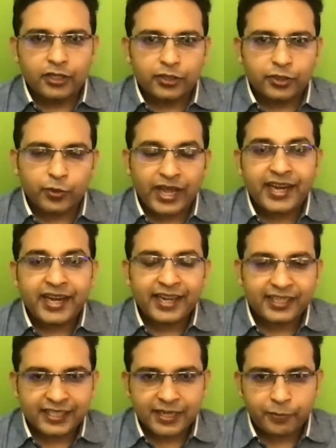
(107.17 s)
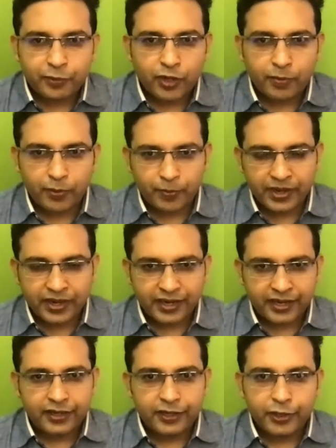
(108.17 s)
So any exam you are preparing,